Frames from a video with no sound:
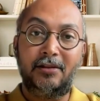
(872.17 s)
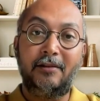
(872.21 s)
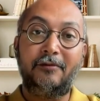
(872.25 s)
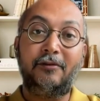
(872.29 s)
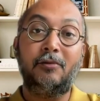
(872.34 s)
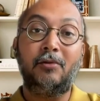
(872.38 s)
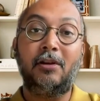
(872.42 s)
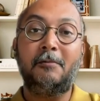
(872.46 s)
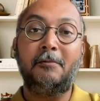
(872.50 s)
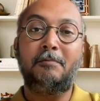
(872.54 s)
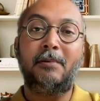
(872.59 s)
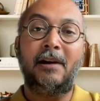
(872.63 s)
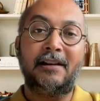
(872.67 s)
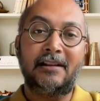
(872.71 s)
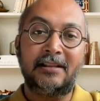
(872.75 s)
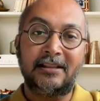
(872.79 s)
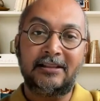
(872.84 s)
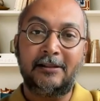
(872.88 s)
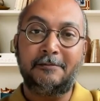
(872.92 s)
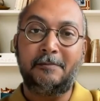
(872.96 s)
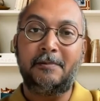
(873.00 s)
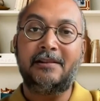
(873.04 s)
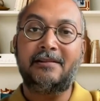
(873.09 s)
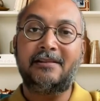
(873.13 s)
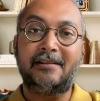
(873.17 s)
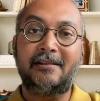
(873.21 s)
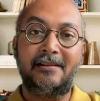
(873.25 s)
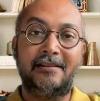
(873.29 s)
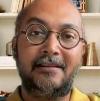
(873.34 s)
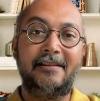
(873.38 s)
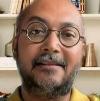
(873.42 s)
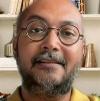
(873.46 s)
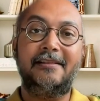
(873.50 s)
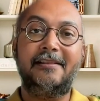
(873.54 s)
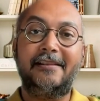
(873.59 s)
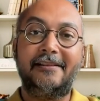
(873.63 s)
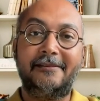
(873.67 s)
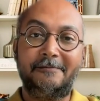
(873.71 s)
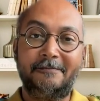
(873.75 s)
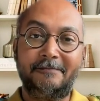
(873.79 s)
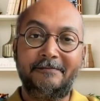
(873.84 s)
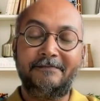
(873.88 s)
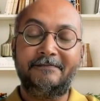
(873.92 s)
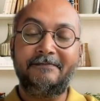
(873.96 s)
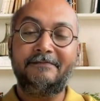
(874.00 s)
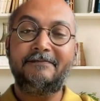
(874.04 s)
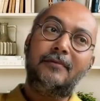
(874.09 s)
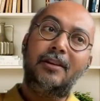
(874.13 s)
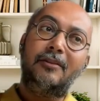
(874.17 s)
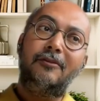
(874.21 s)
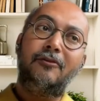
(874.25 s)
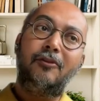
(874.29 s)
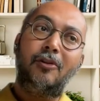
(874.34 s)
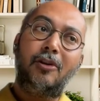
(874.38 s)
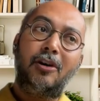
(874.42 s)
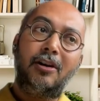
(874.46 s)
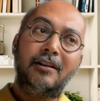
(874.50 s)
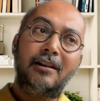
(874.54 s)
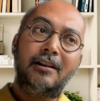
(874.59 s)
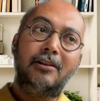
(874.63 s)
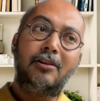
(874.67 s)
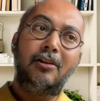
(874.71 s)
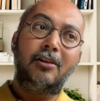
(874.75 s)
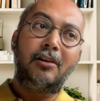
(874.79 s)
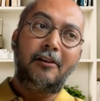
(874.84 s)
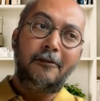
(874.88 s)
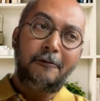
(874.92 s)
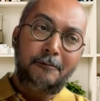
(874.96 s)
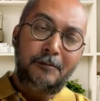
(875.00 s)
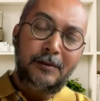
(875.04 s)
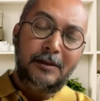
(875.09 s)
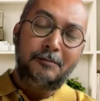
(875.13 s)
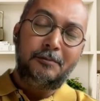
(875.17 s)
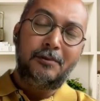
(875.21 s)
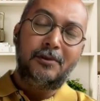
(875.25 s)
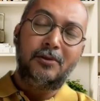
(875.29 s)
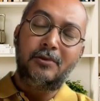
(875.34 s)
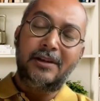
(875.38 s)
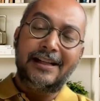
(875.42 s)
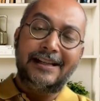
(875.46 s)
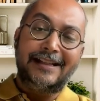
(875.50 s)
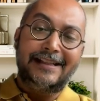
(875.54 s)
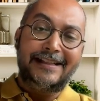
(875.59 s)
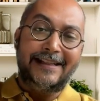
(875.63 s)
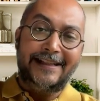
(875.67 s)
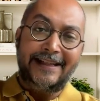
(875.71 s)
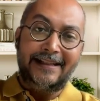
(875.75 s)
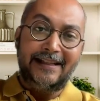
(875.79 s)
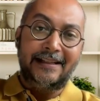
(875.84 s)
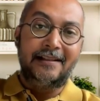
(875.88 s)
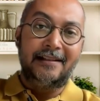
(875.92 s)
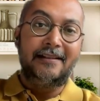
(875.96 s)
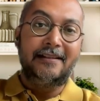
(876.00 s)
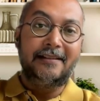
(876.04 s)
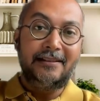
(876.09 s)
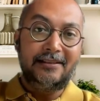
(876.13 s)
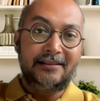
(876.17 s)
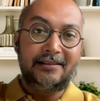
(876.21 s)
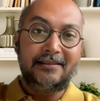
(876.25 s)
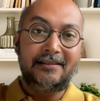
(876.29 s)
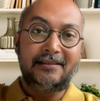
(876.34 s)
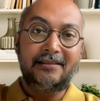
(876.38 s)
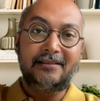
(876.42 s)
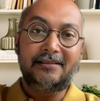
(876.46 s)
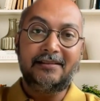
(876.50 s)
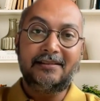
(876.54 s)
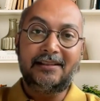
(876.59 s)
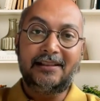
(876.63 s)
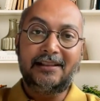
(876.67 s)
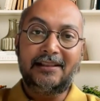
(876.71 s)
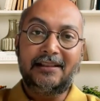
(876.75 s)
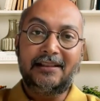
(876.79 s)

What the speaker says: If you want participation in India, for a lot of people who can take risk,